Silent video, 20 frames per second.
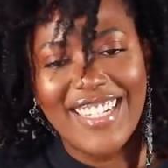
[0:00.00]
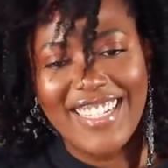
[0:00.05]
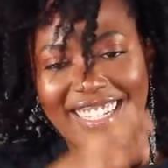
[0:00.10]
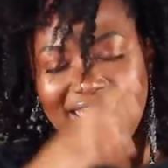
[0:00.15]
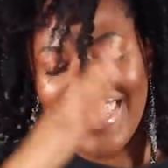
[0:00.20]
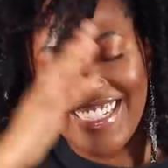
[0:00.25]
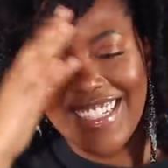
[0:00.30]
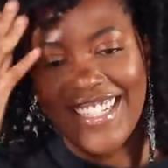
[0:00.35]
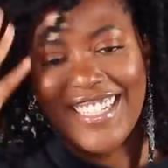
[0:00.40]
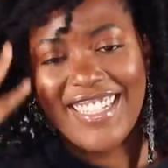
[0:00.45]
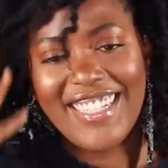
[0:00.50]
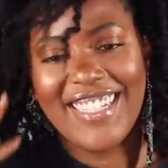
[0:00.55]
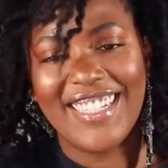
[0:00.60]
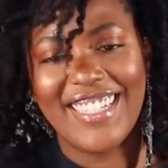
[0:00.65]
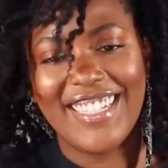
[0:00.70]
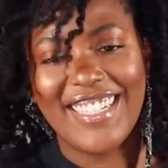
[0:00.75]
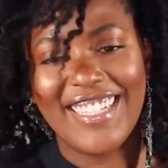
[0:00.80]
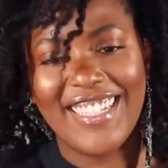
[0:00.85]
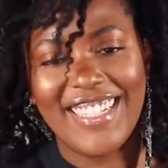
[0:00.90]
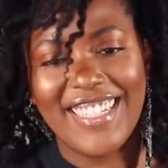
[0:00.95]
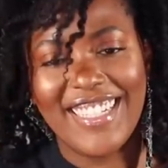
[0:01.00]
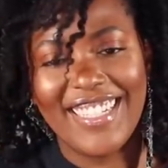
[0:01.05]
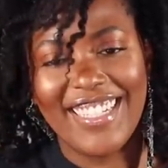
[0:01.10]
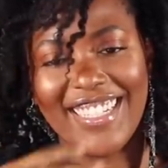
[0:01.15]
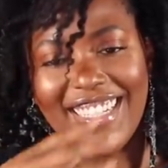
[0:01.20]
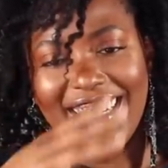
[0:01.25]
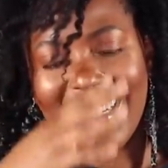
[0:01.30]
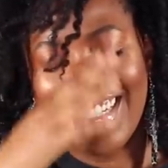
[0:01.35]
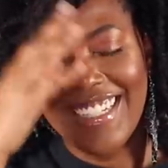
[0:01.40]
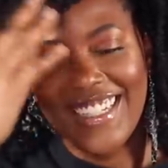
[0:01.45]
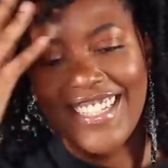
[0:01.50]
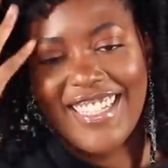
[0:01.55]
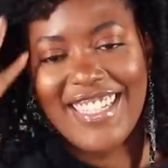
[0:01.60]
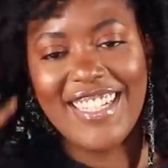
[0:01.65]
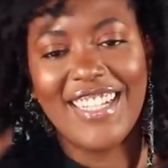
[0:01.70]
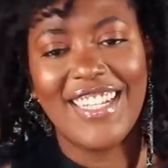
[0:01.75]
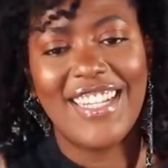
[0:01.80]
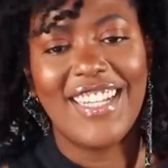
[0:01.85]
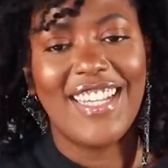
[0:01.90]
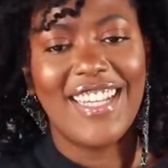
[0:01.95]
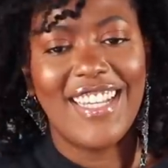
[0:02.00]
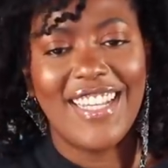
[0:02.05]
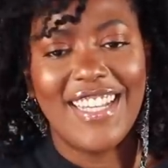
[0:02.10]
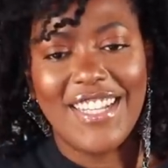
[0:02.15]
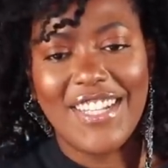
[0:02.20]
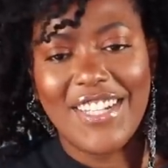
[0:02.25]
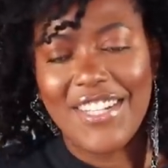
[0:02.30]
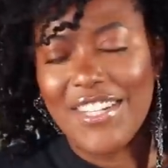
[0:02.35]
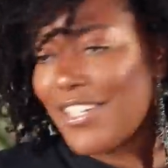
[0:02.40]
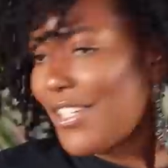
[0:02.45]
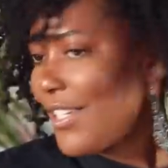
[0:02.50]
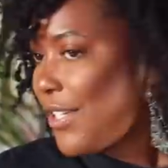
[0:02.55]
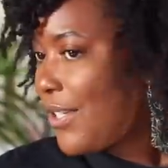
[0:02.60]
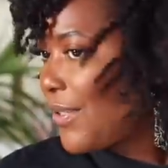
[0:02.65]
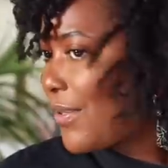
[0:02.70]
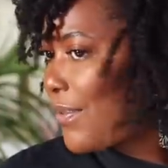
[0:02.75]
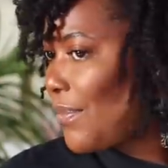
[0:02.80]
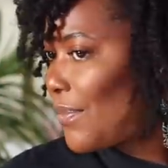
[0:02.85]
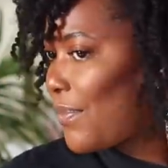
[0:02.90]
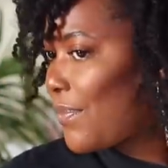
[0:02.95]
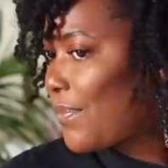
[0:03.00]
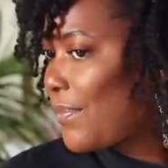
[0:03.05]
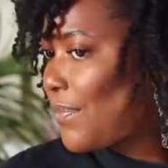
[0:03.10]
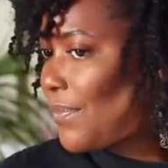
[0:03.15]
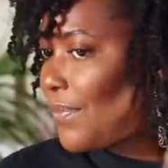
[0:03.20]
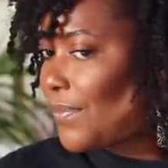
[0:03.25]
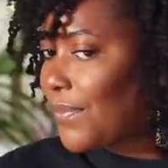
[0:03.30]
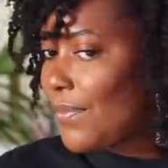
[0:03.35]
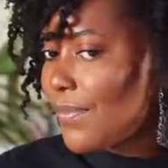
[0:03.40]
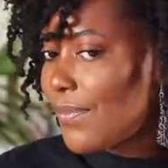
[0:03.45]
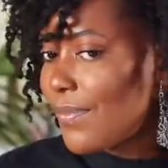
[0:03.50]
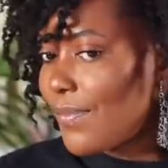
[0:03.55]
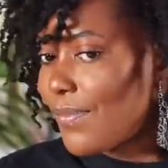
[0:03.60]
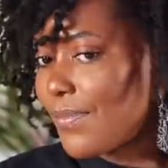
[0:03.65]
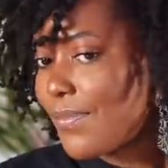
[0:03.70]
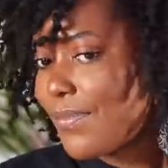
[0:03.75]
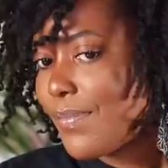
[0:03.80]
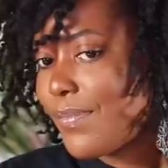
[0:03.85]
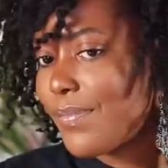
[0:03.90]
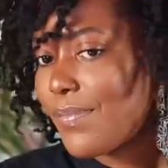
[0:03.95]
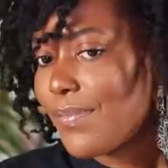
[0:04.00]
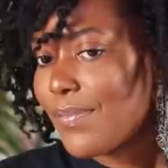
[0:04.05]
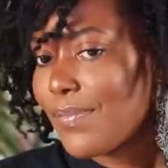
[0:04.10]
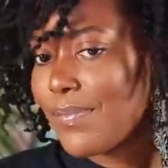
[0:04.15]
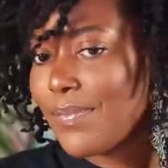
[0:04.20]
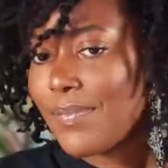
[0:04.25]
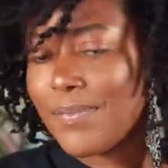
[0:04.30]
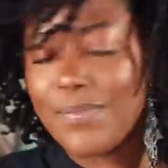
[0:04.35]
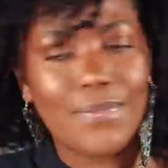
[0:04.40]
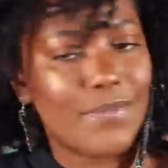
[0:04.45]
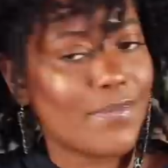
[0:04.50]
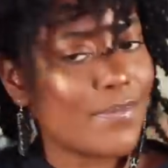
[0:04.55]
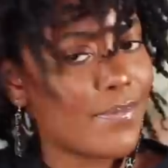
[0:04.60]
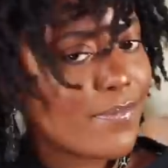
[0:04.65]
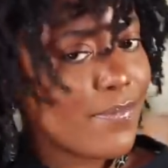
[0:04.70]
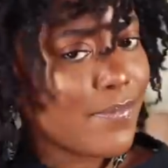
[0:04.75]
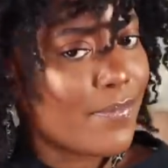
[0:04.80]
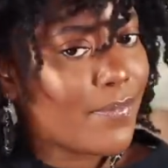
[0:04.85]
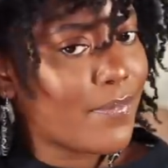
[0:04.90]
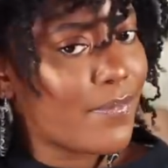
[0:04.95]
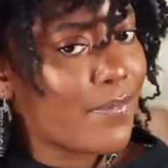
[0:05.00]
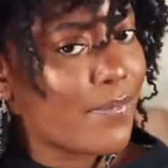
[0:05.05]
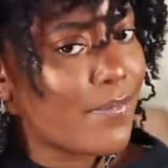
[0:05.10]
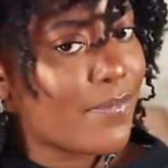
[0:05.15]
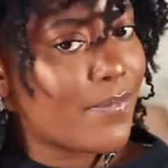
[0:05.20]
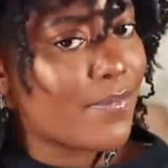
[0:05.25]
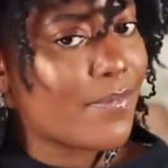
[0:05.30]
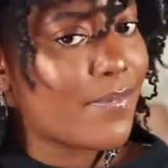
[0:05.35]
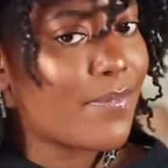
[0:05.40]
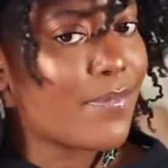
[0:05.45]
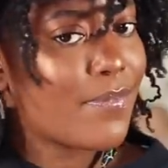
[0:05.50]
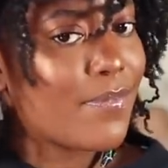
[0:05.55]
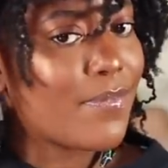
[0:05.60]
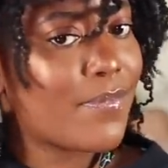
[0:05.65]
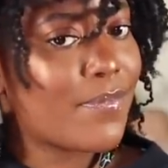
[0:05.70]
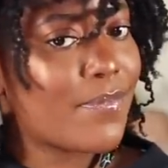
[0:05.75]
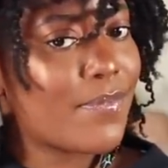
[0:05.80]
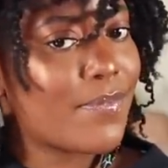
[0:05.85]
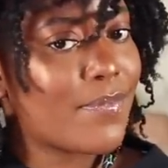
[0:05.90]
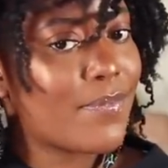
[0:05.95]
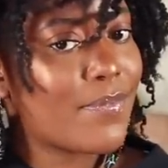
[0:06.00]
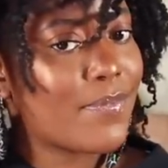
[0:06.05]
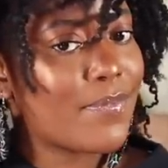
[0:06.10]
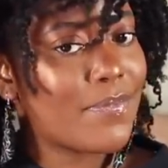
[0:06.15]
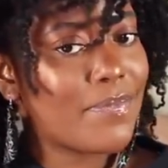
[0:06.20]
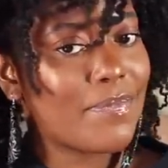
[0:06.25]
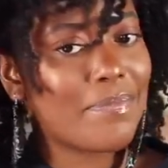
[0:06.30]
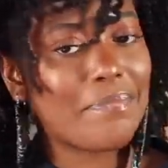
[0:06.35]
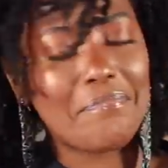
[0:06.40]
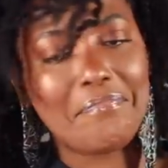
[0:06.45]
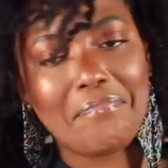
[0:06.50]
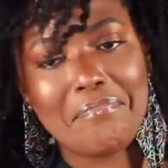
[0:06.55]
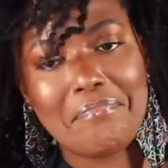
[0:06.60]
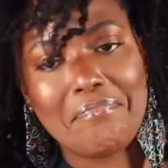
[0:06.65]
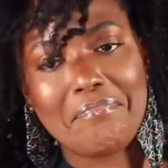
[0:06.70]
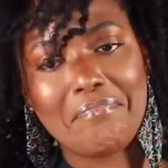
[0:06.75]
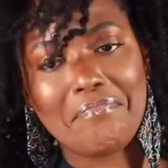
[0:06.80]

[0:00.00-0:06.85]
(silence)